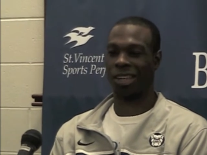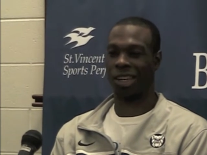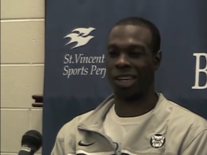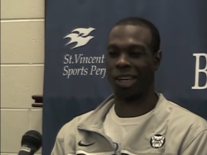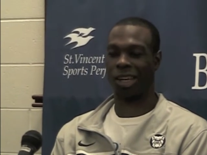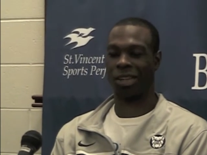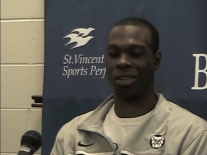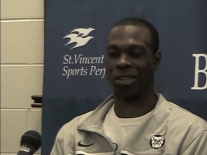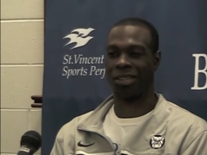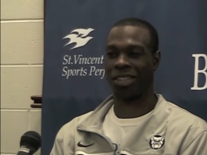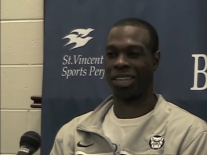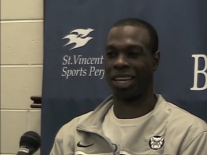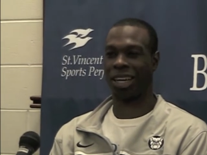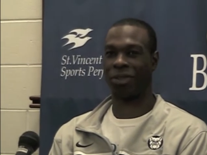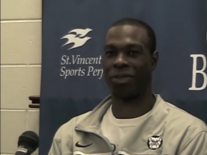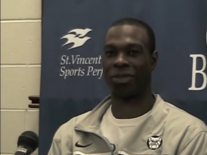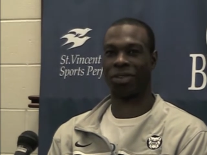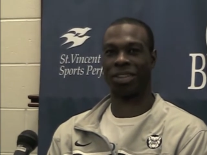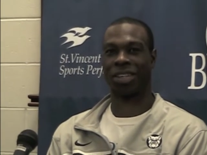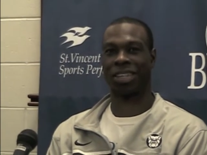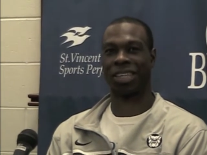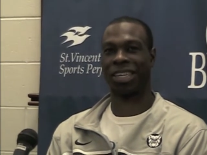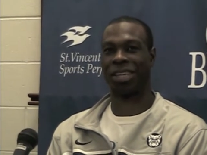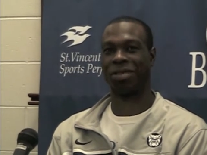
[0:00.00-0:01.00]
Oh,
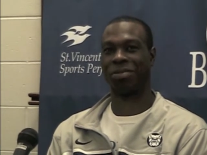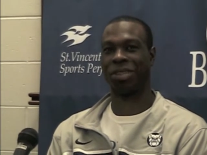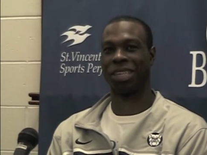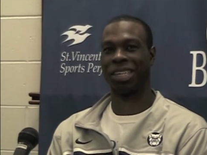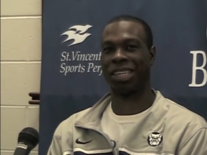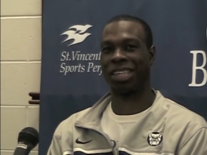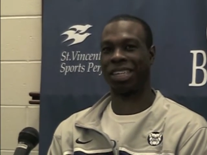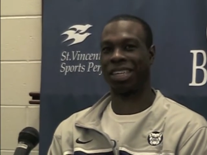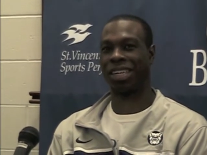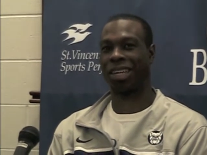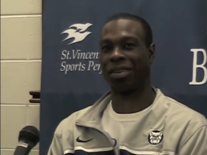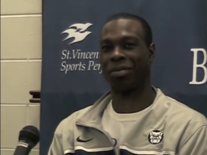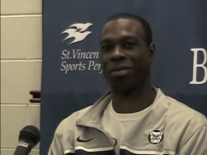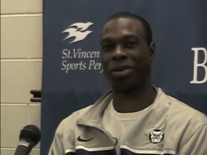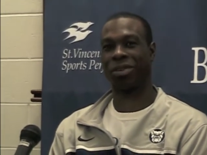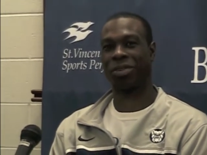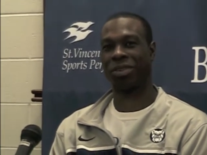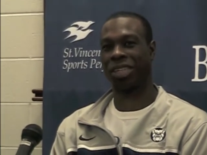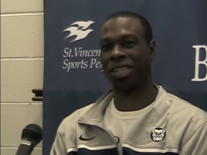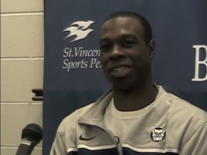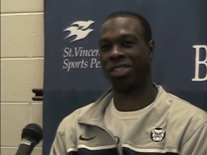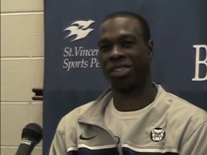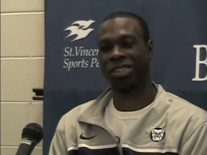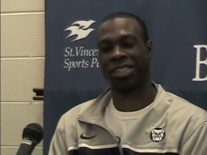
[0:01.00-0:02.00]
definitely. I mean, I'm over
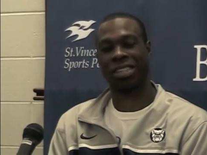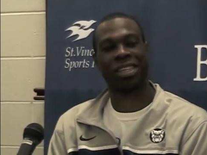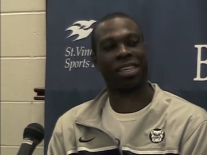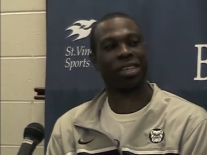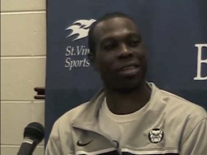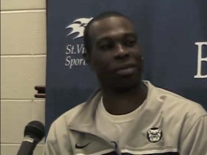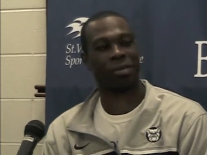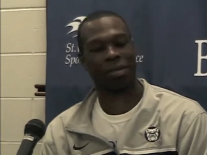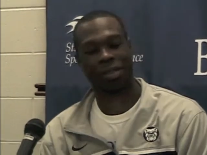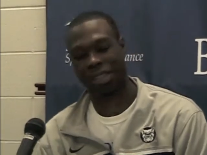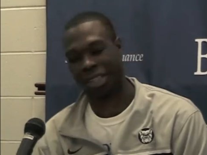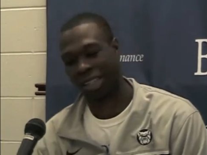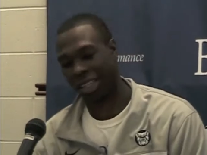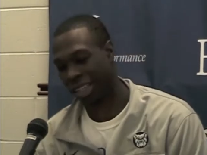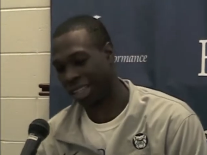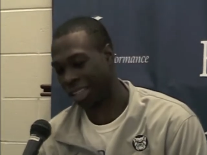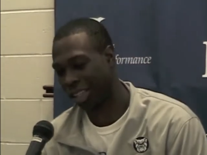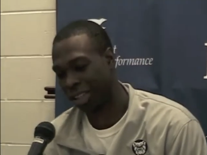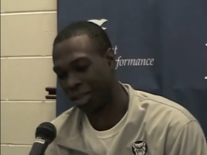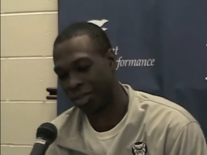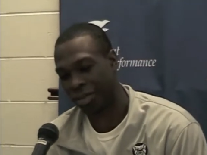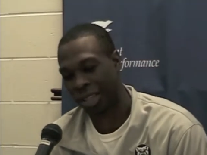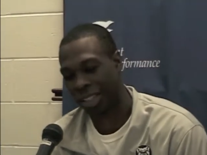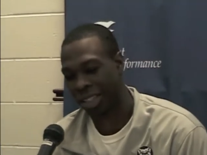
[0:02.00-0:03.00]
here just
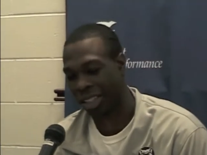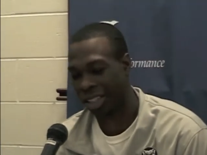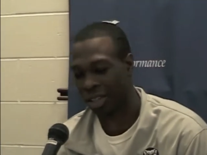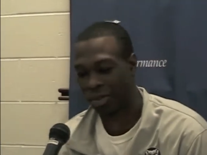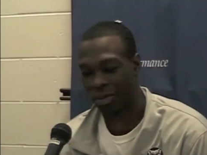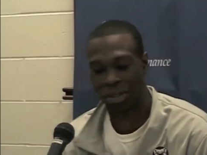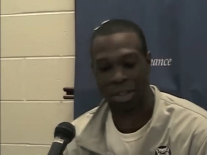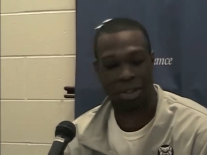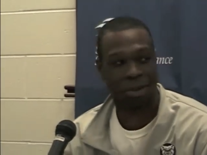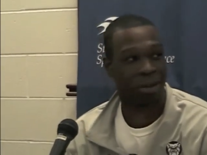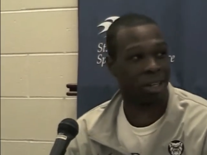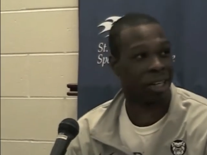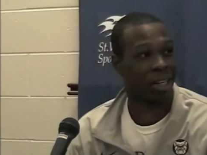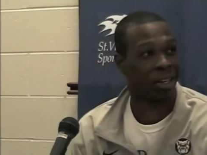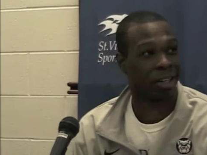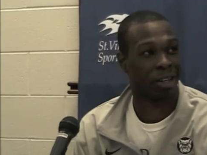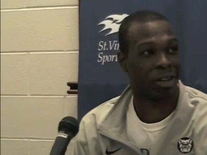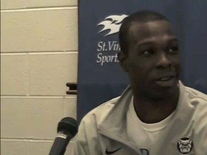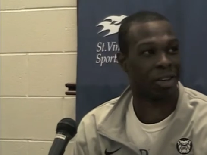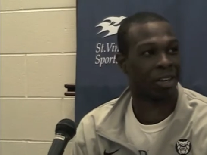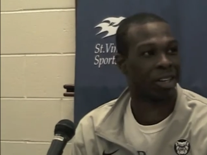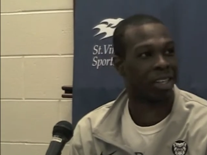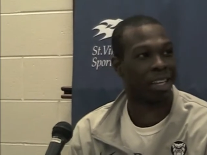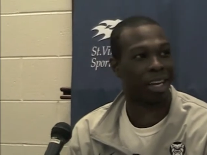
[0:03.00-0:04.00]
kicking myself in the rear
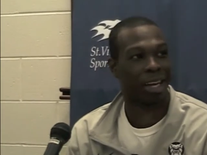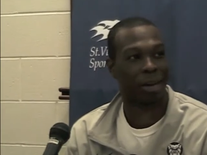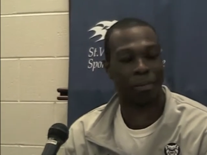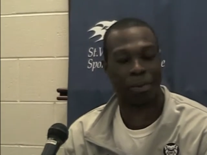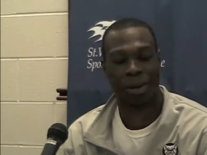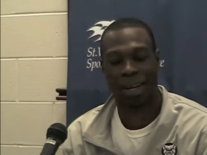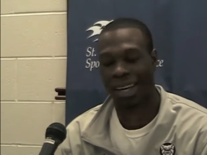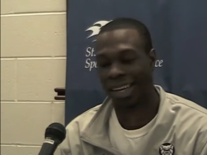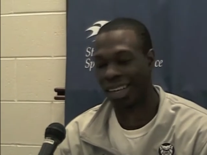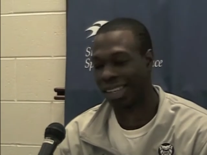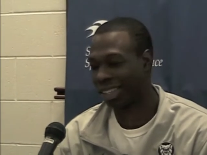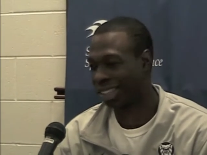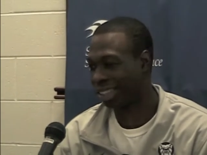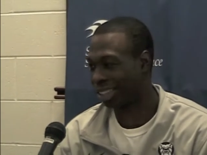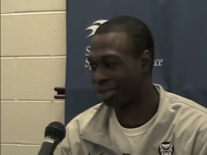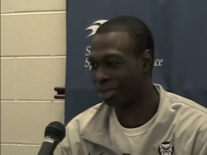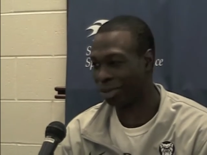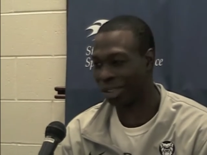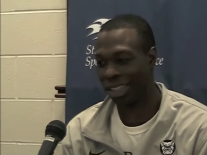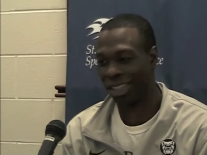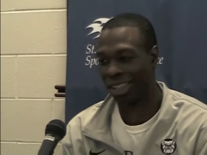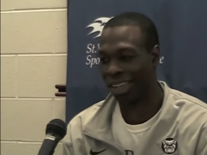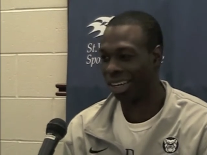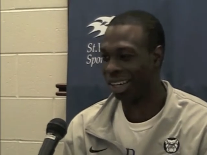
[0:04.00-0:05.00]
on that pass. I
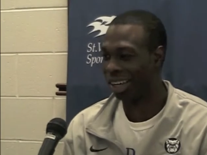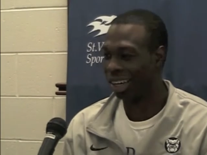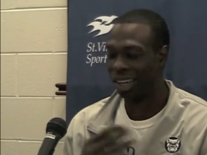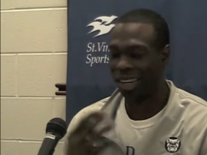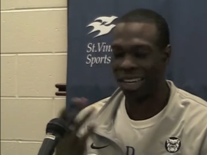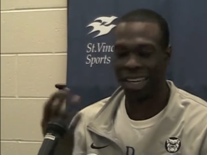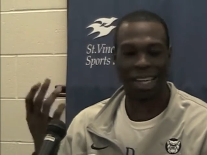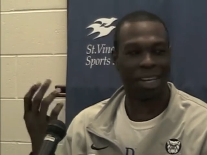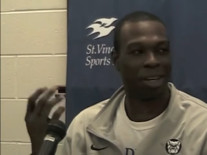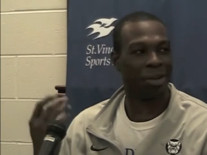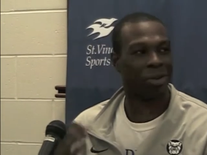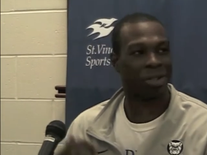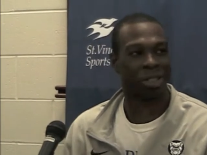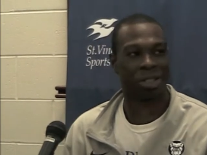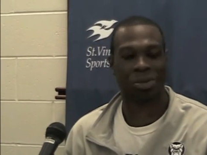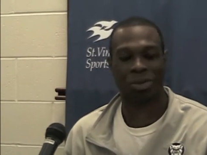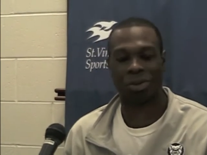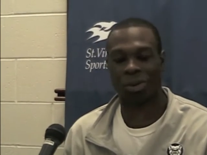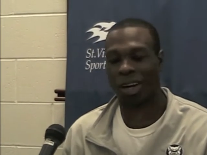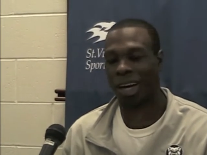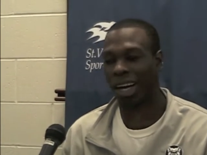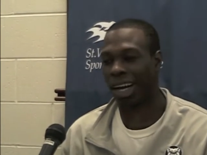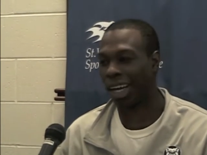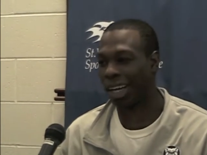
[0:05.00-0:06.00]
mean, he was
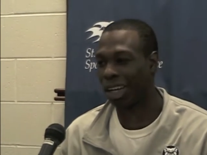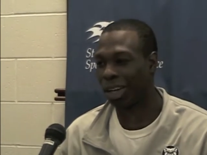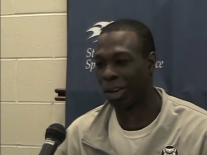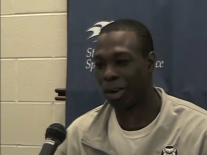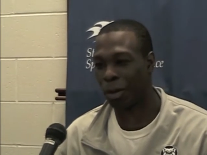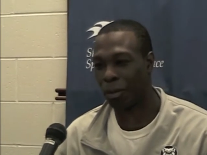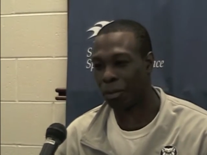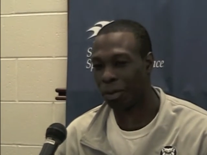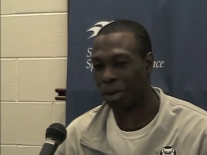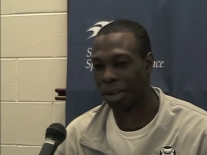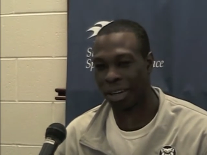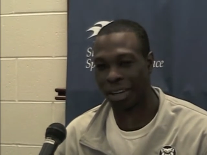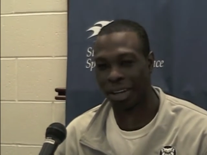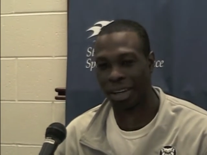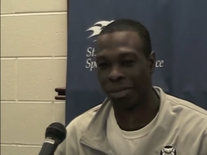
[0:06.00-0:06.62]
wide open.